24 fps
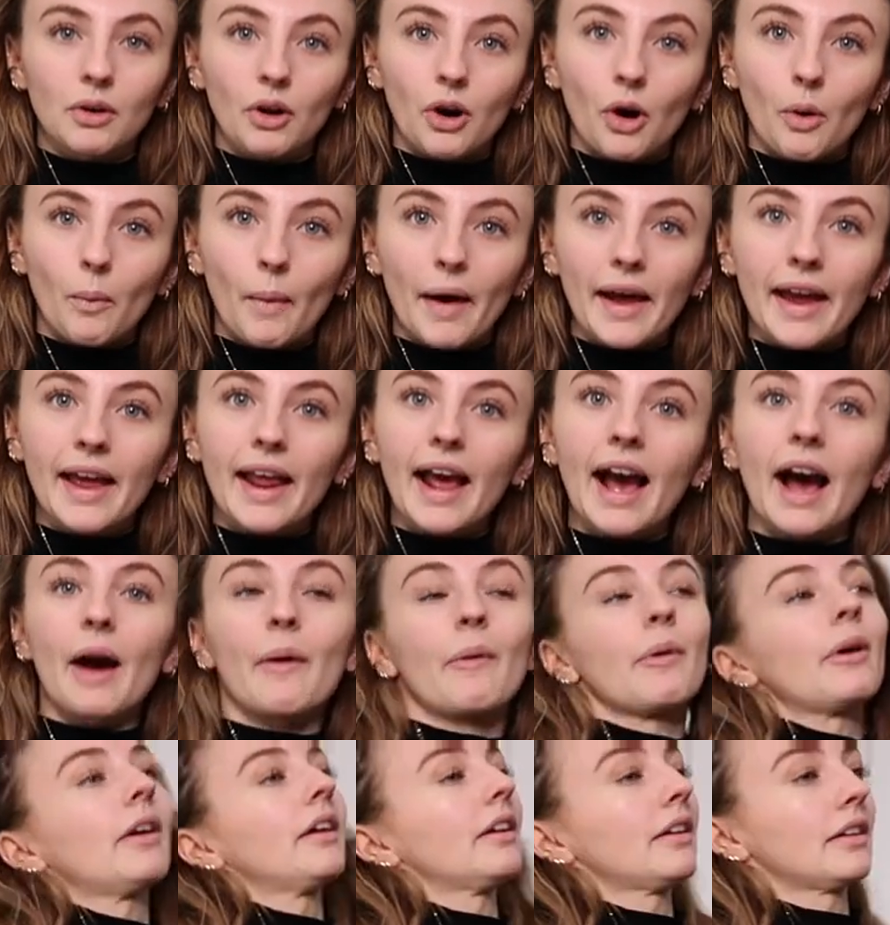Got to wait an
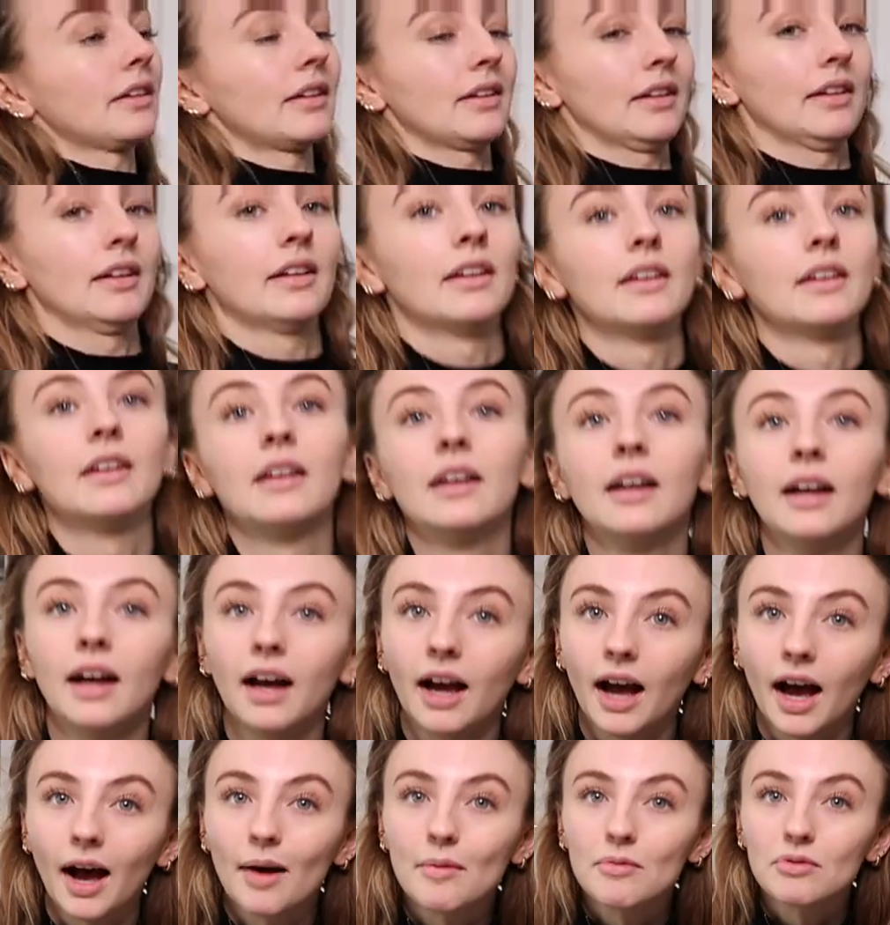hour,
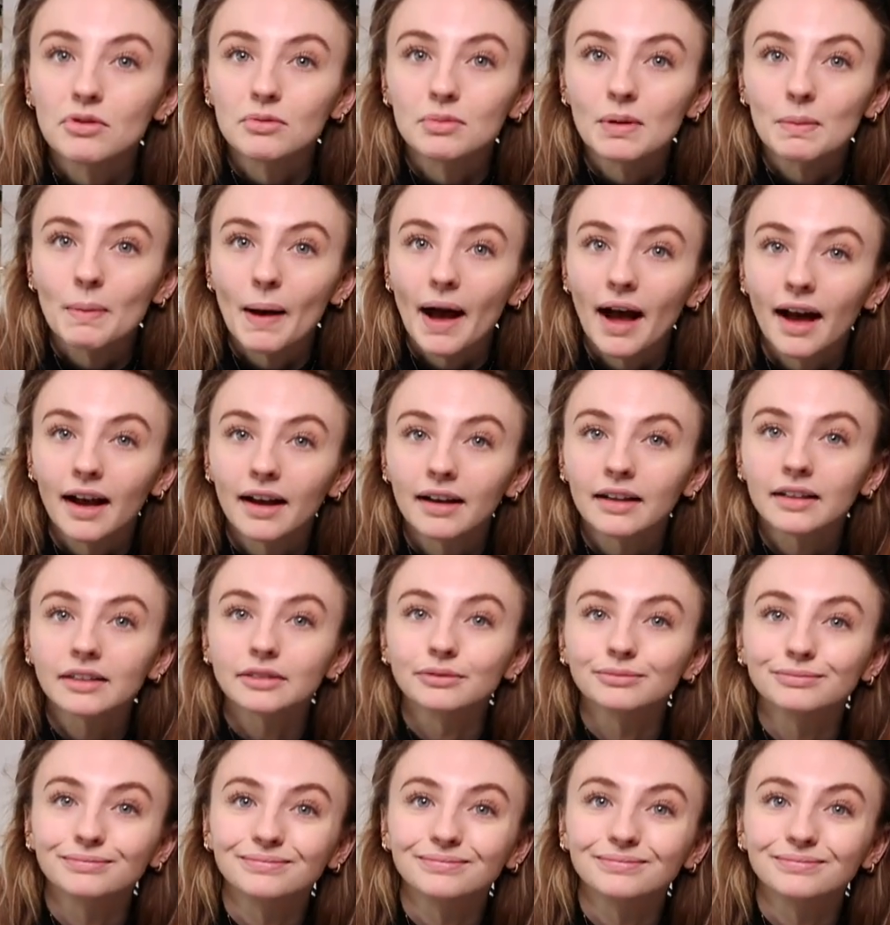and we'll be back.